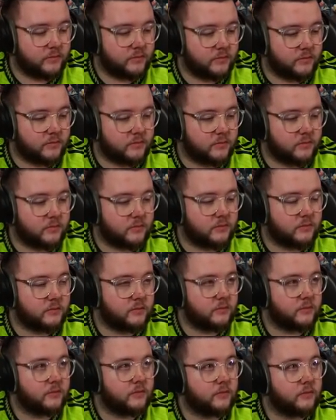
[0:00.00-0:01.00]

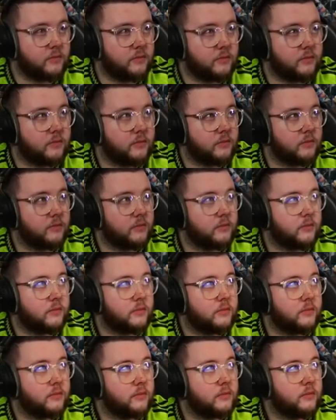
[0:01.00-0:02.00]

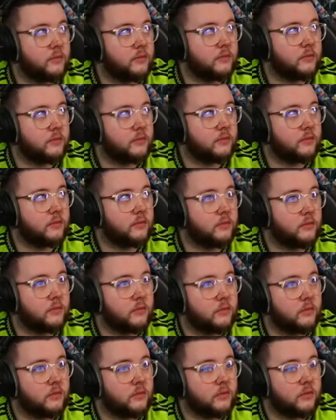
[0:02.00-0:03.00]

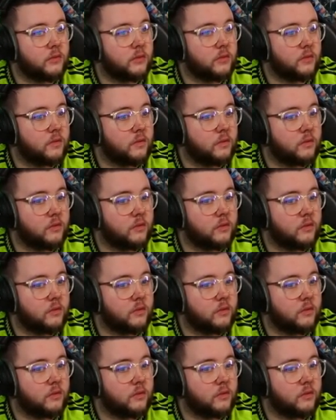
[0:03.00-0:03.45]
[no speech]